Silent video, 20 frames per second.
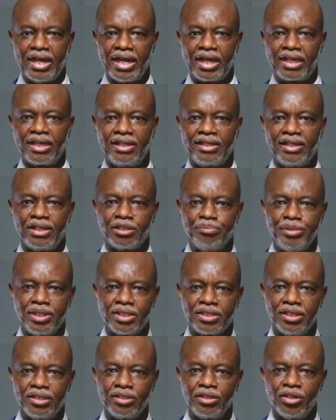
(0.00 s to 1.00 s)
I got
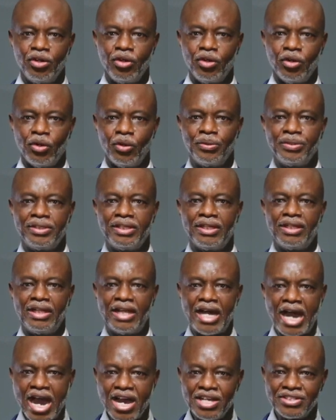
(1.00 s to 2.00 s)
admitted on the
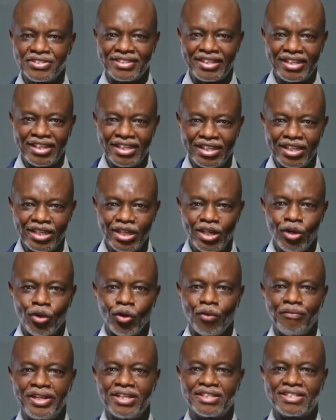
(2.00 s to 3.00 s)
last day
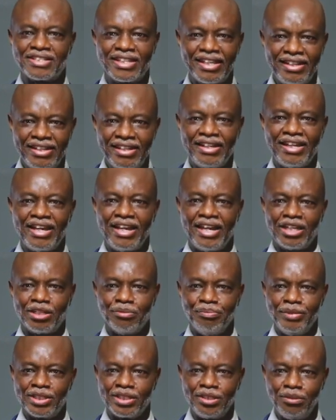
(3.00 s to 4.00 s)
of the extended
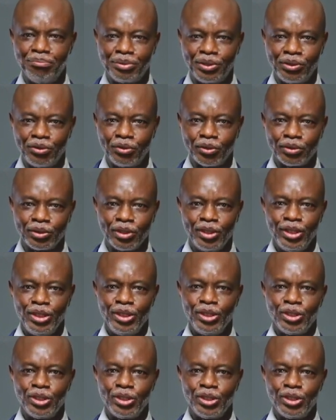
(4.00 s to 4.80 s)
admission period